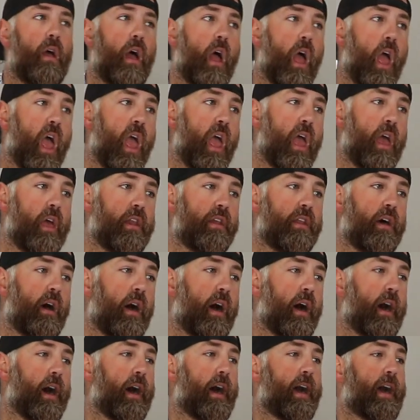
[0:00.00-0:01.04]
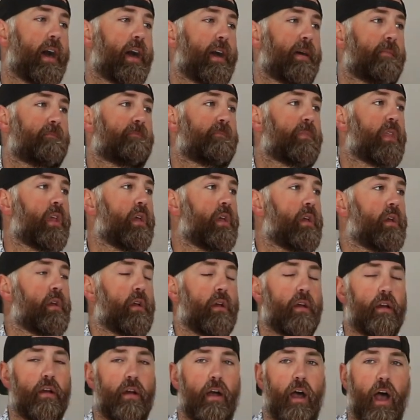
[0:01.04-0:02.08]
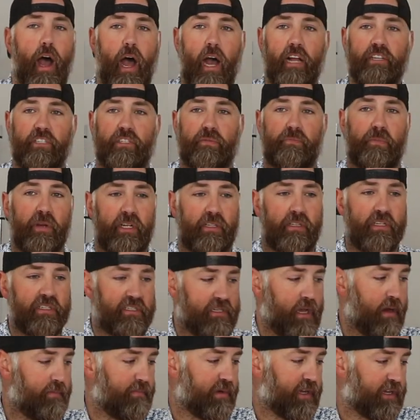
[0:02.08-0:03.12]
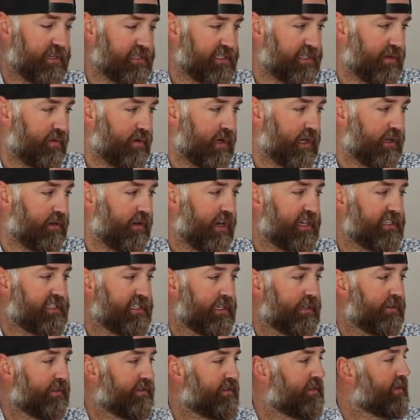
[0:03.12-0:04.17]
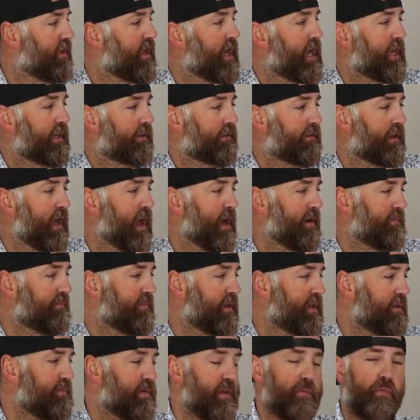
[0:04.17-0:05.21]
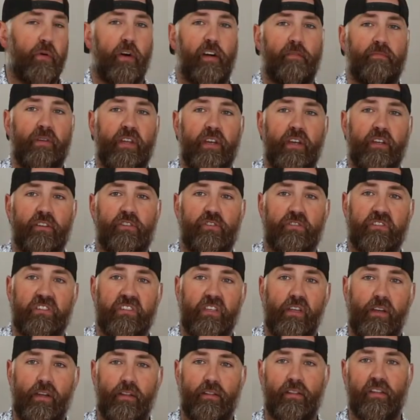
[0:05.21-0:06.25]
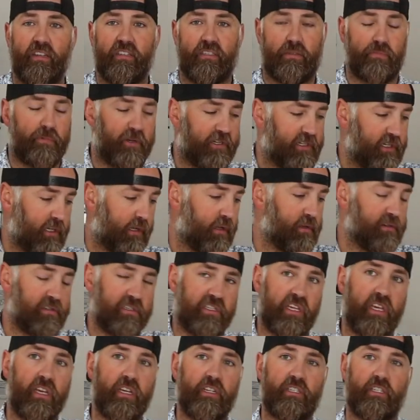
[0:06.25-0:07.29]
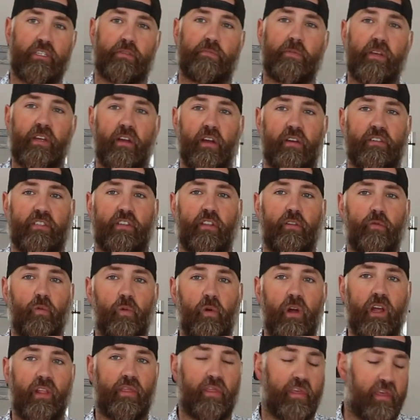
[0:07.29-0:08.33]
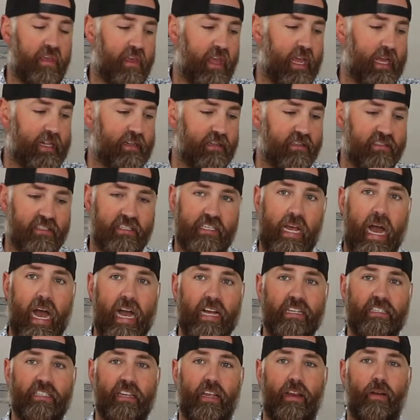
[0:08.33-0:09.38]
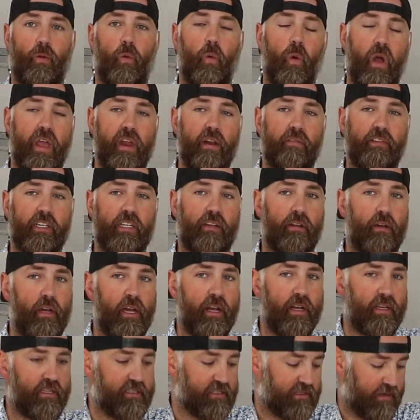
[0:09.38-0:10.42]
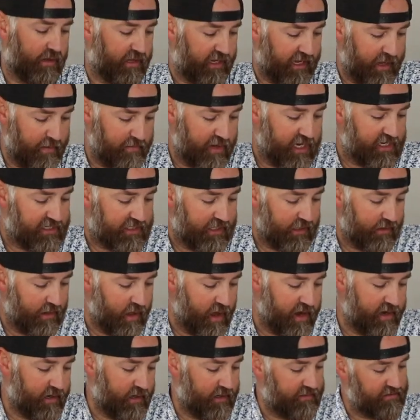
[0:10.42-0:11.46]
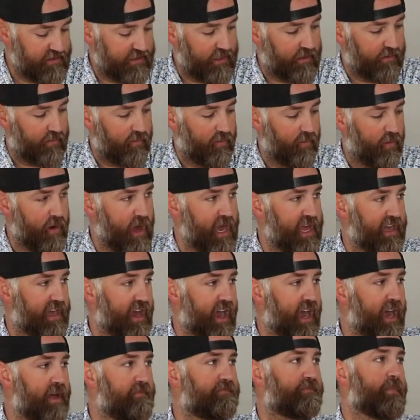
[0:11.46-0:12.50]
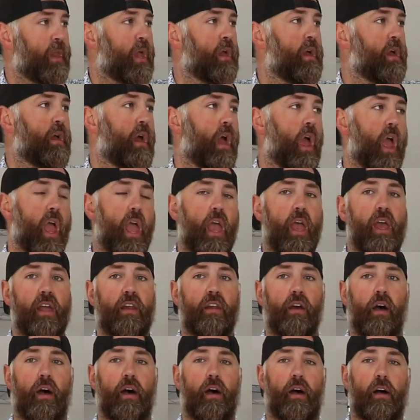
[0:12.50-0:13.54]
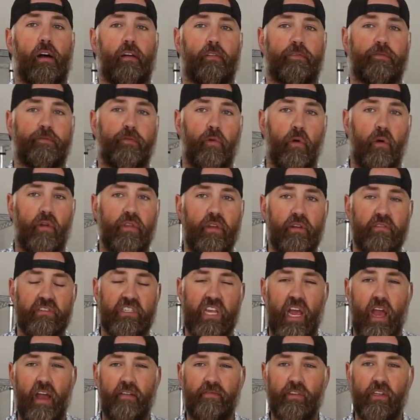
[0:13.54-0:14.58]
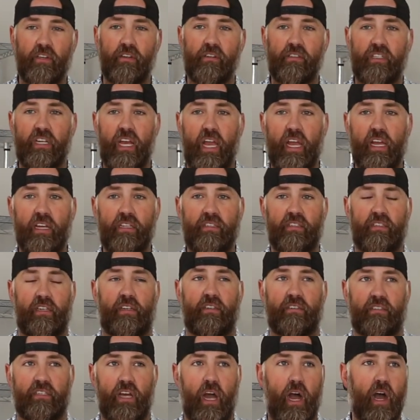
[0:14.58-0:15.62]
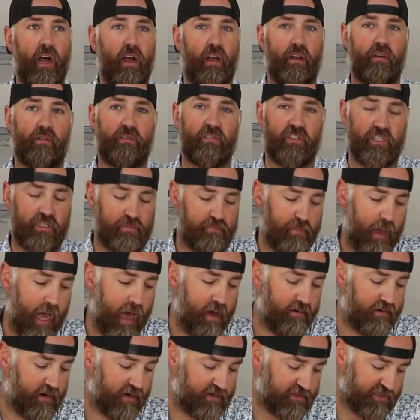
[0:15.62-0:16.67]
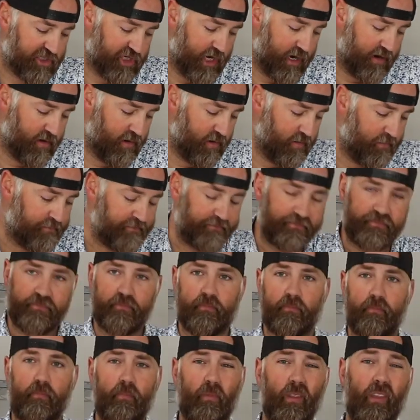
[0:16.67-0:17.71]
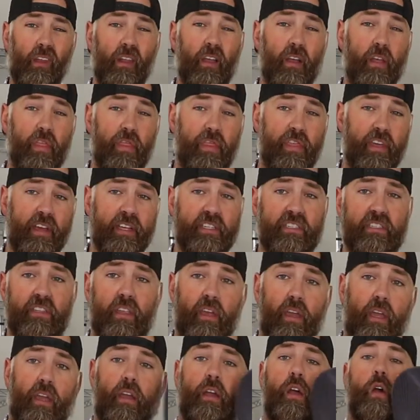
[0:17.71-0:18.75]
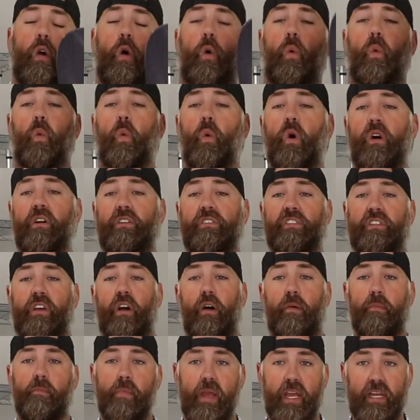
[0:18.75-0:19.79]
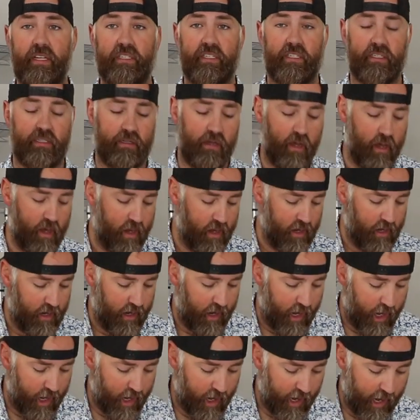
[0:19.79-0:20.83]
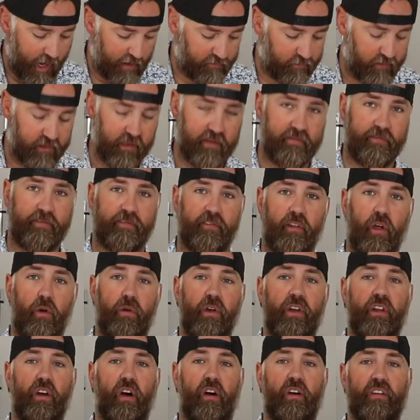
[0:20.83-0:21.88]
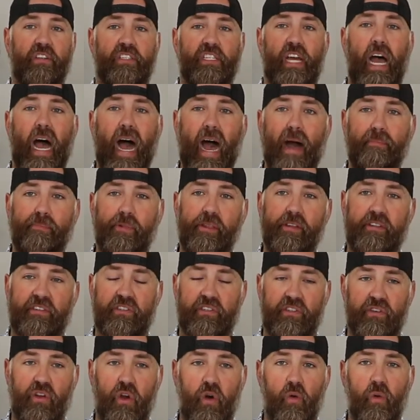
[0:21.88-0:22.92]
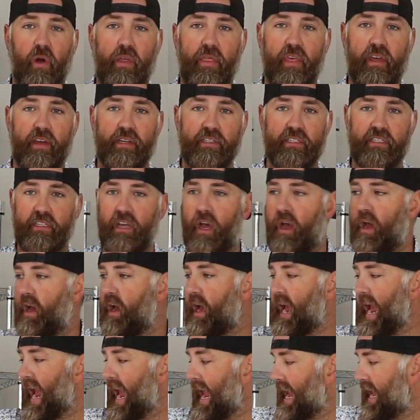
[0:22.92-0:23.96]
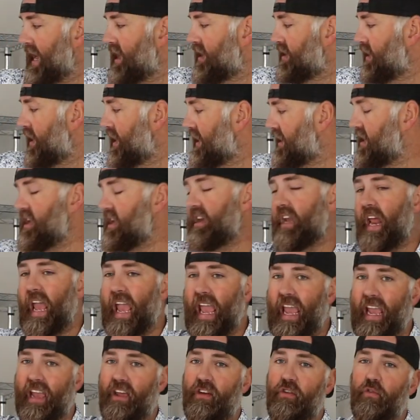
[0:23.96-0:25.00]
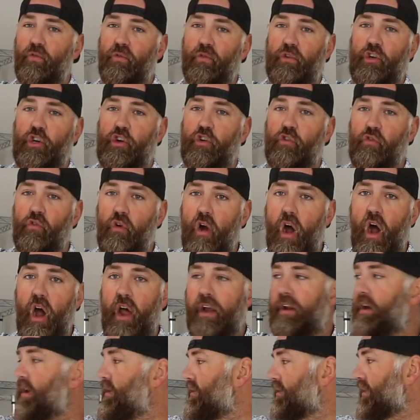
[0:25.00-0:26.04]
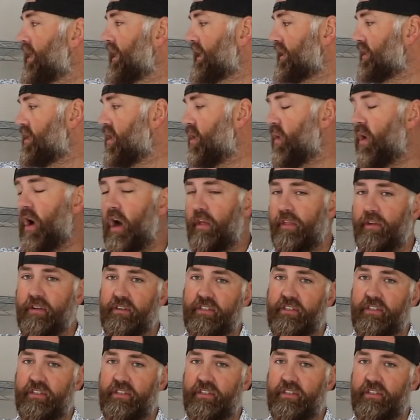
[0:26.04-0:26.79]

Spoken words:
And I just picked these up because they were a great deal, and they're like, not many people have been interested in this particular ski just because of the width and the size and weight of it. So they gave me a deal on it, and I was like, why not? And for those heavier days in Tahoe and just powder in general, this thing was amazing. I really floated on top of the snow with this, and it can handle crud like no other.